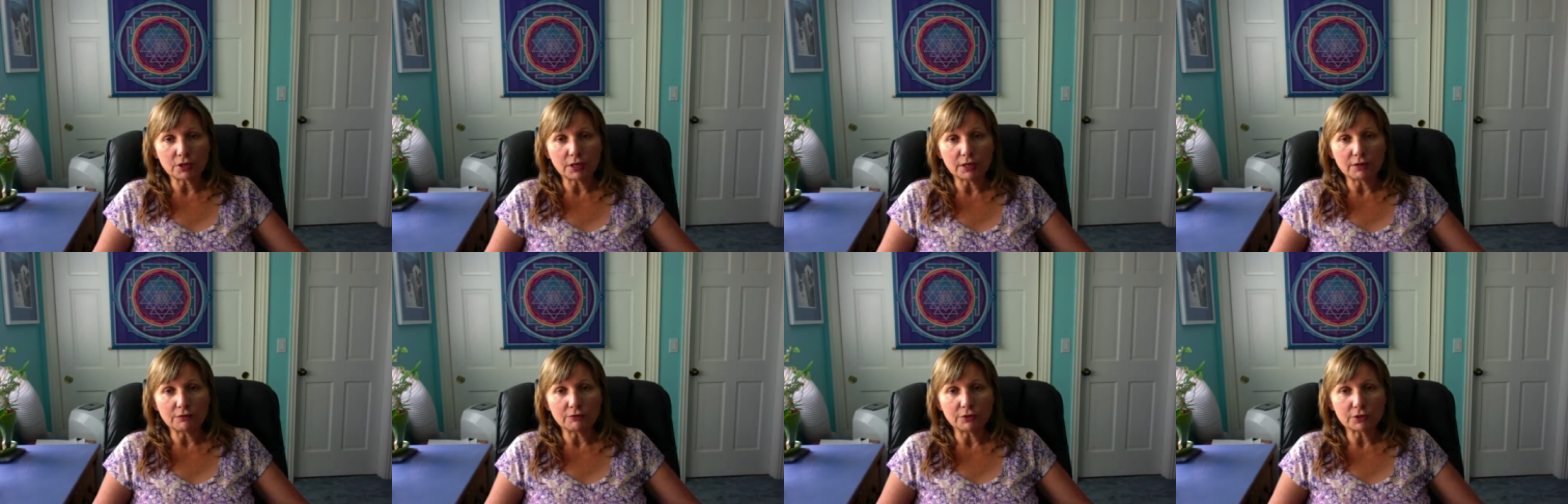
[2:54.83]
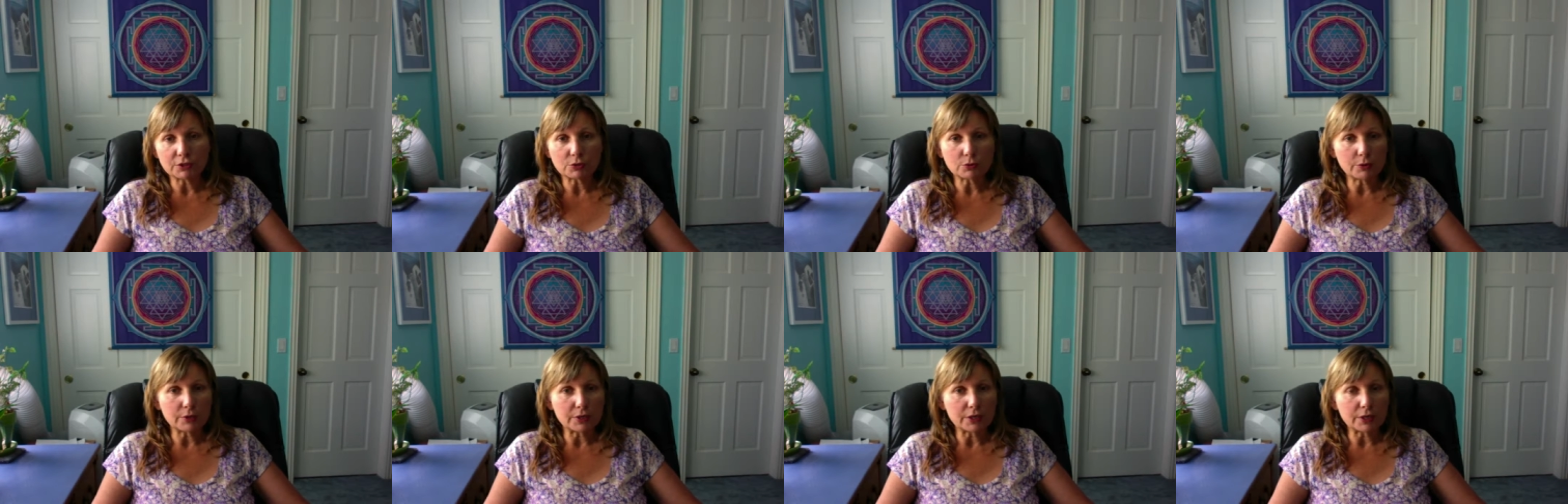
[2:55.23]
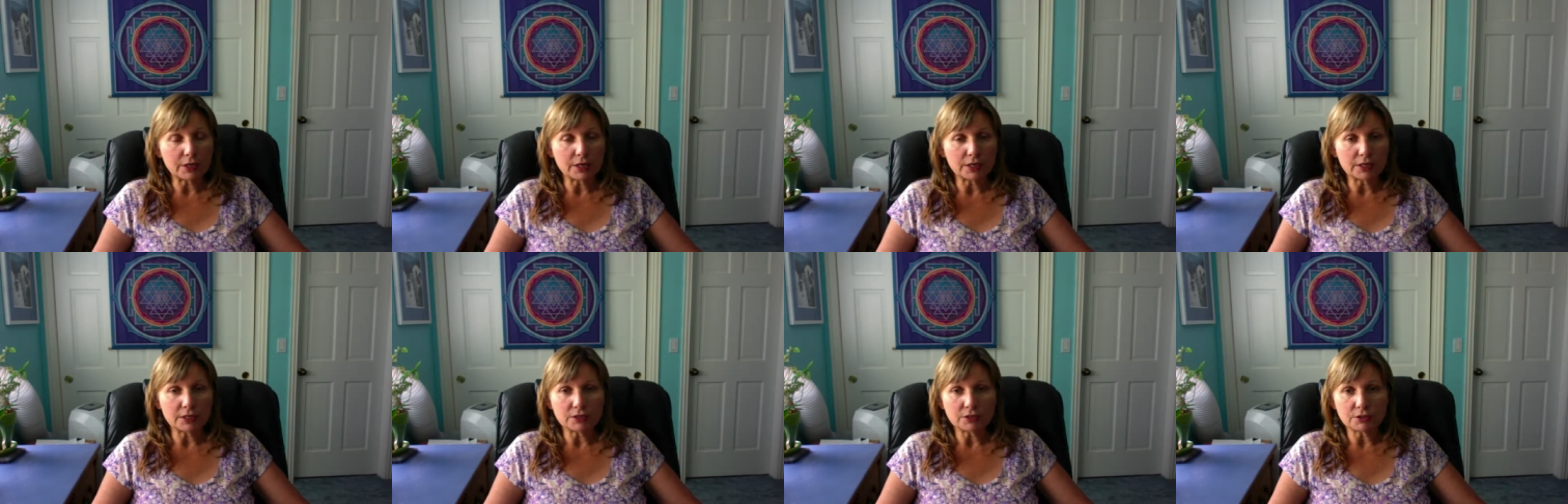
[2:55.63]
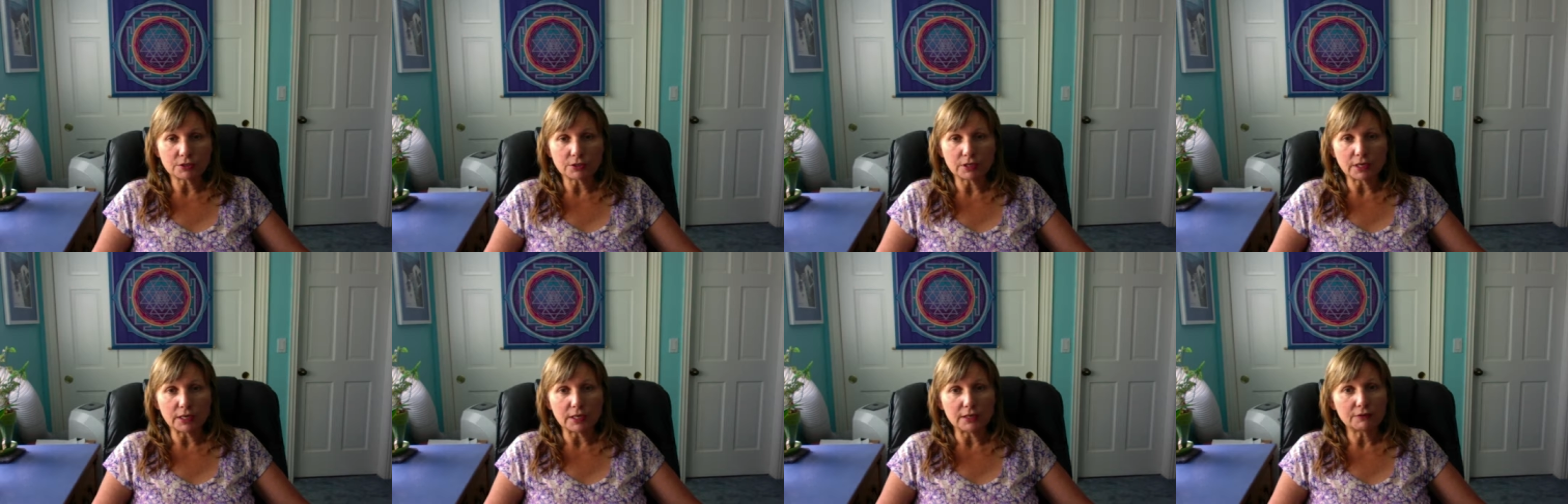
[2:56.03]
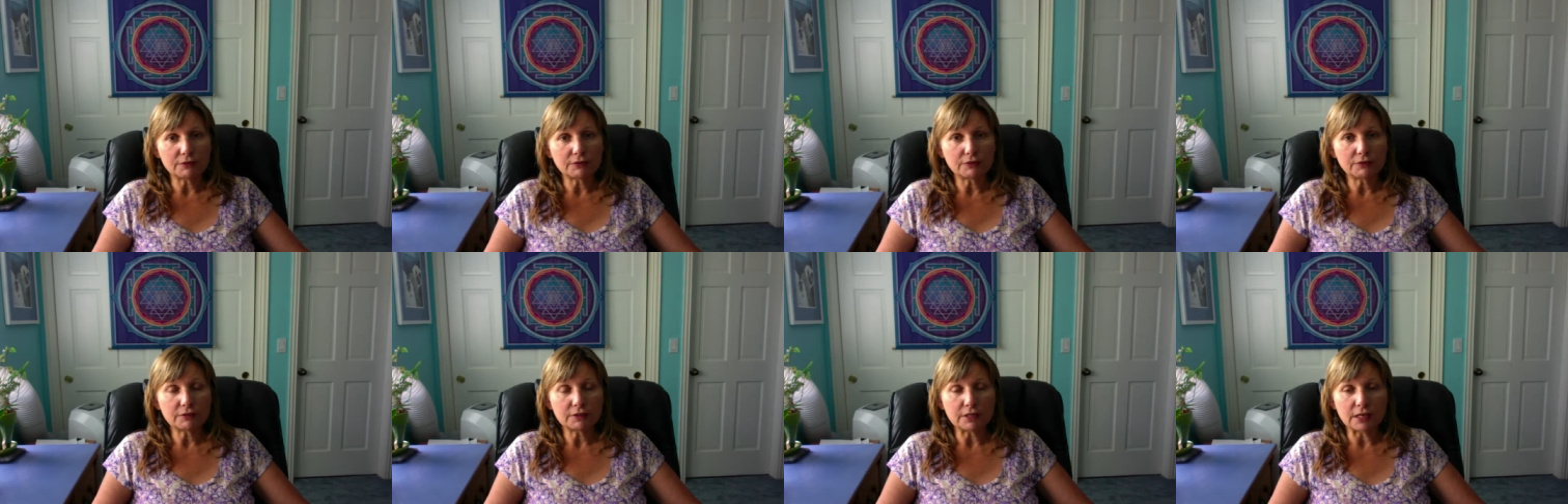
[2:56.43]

of what's going on in your life,